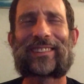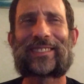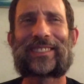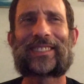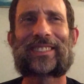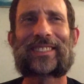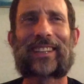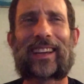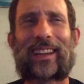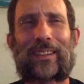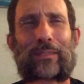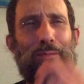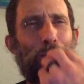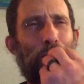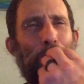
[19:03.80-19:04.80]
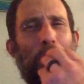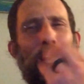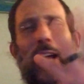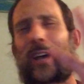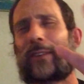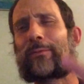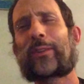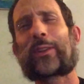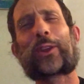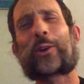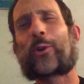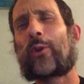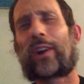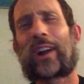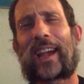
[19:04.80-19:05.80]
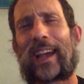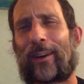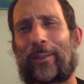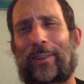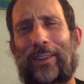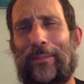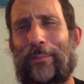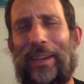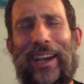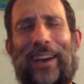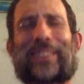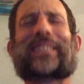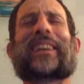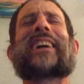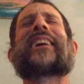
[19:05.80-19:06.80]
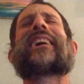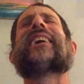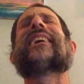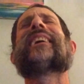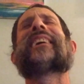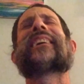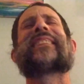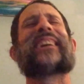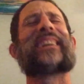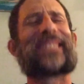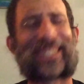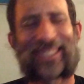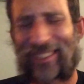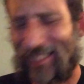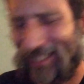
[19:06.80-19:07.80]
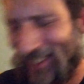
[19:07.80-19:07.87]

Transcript: was like, for the gore hound in me, I was like, that's so